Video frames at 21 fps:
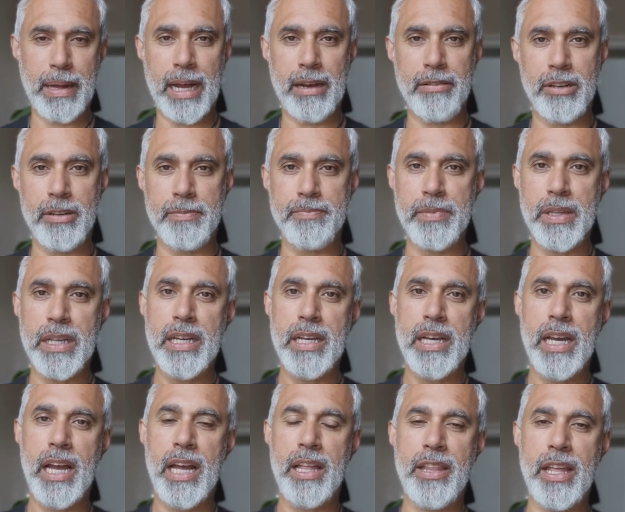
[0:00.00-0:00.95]
power,
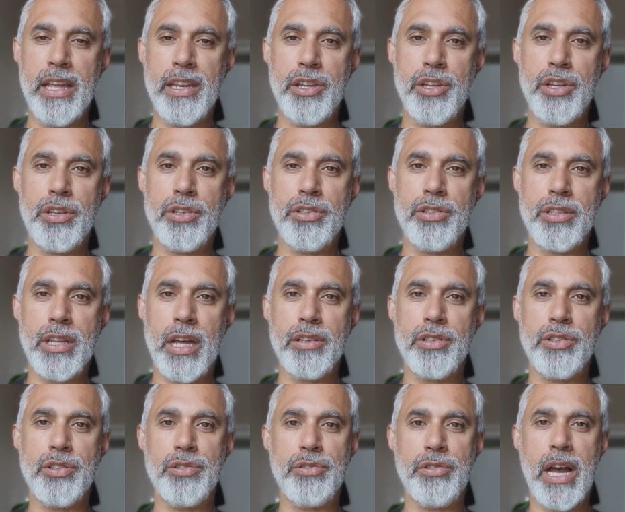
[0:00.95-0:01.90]
and then you can
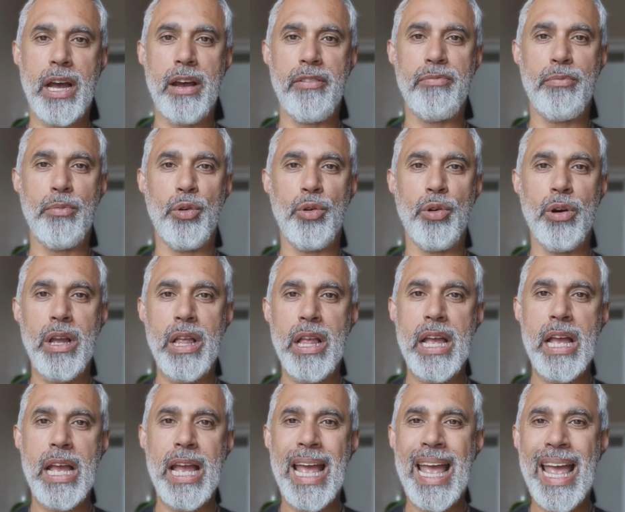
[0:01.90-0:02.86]
start to have more
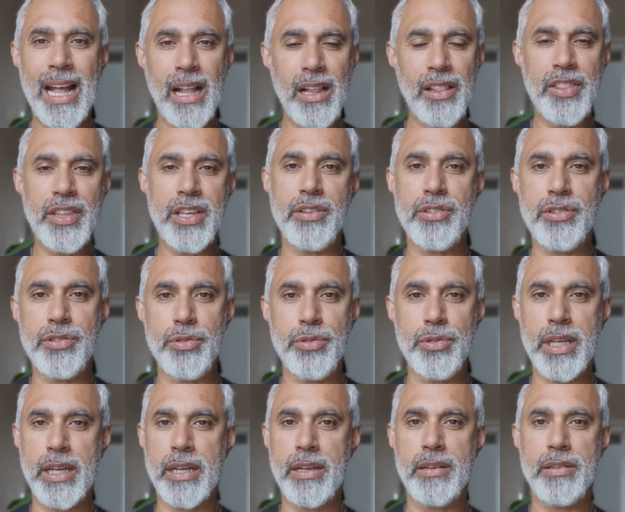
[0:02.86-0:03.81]
healthier
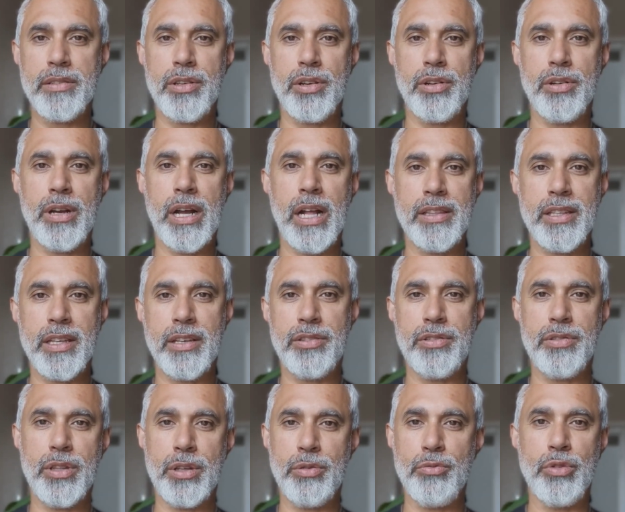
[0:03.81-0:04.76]
soothing. So healthier
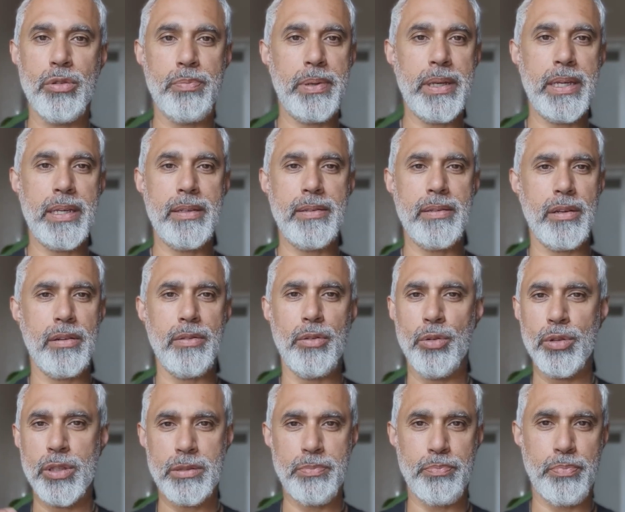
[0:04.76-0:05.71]
soothing would be,
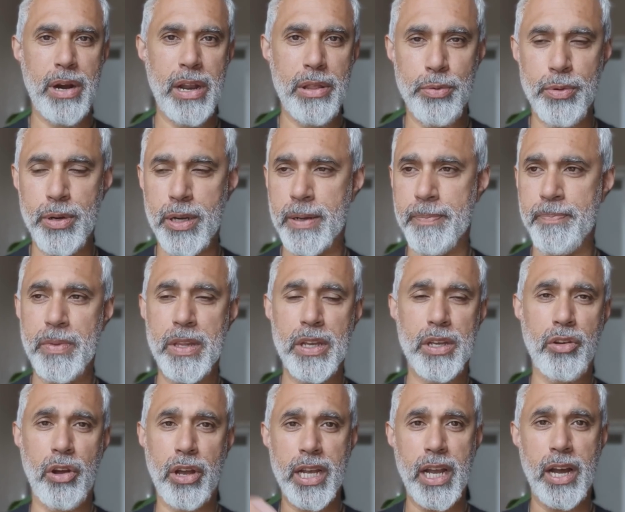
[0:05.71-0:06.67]
all this breath work,
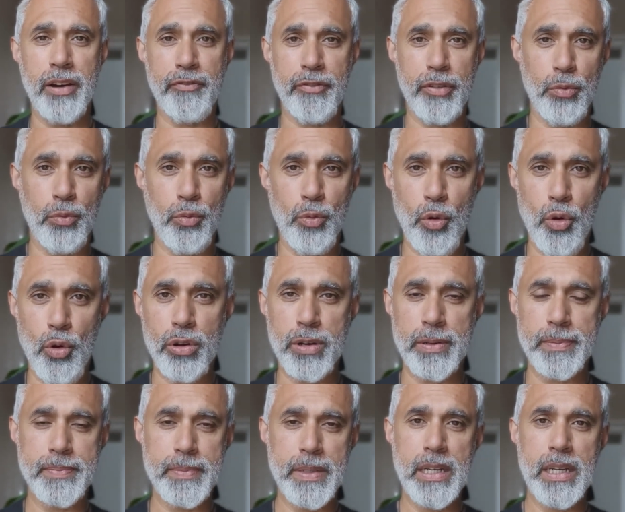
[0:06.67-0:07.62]
going out for a
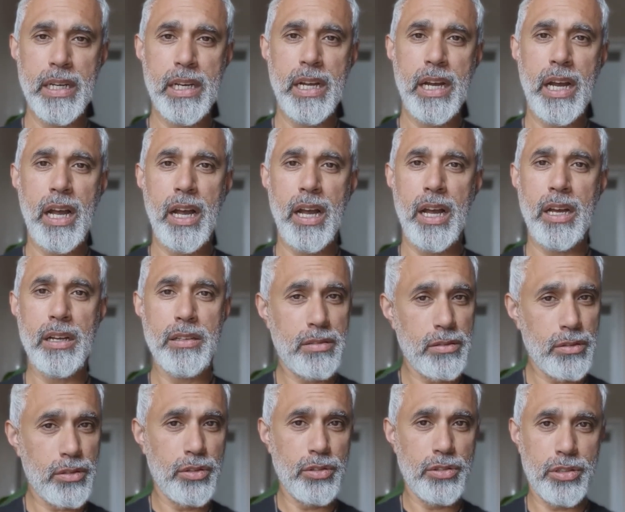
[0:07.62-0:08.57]
walk,
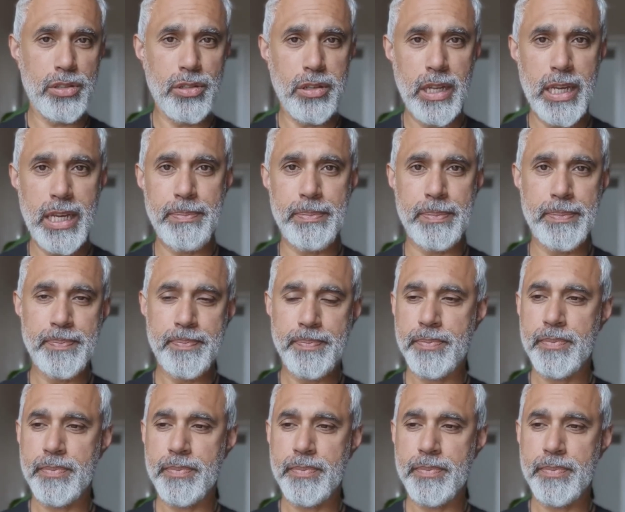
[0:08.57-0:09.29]
good sleep,